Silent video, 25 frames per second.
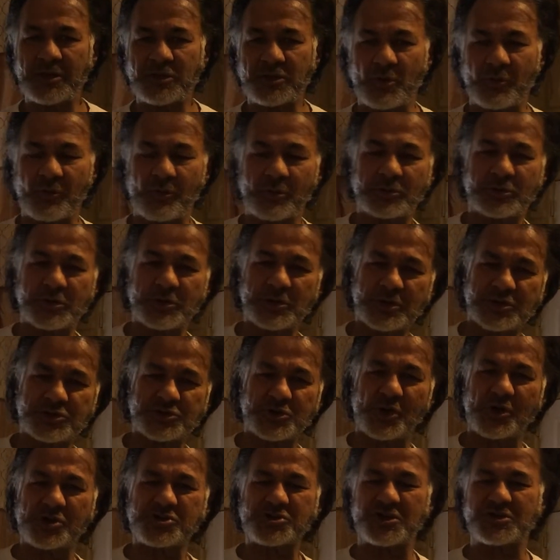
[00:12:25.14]
You go to your
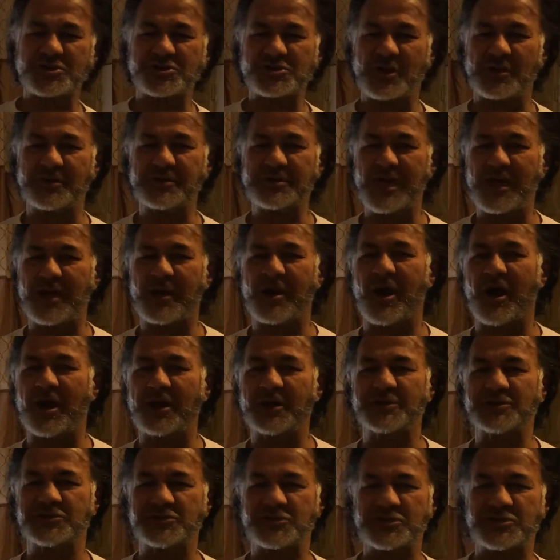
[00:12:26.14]
church on Sunday and
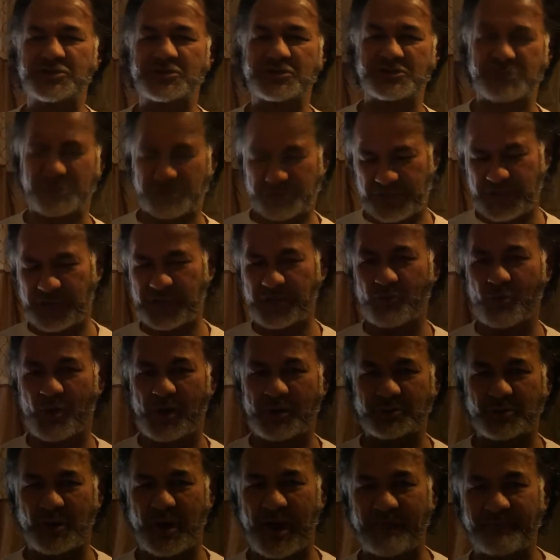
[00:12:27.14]
call on Jesus. You think he
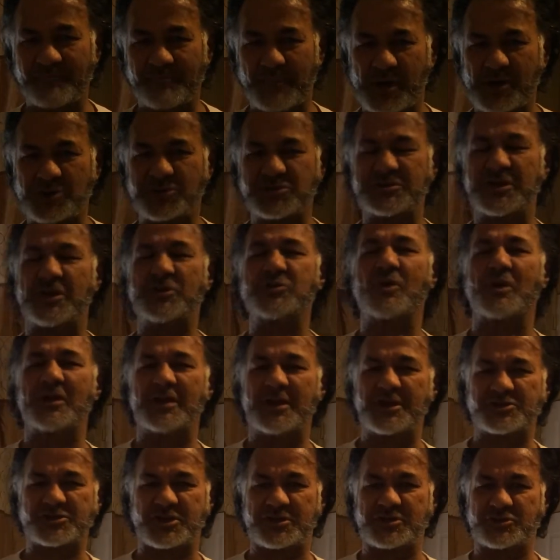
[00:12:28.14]
want to have mercy and he'll
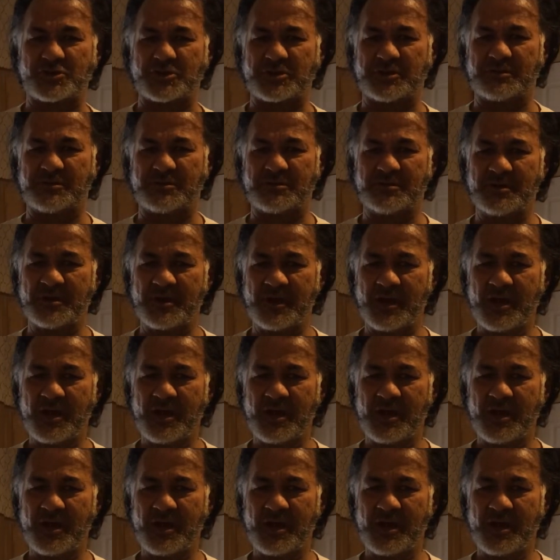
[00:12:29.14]
listen to you?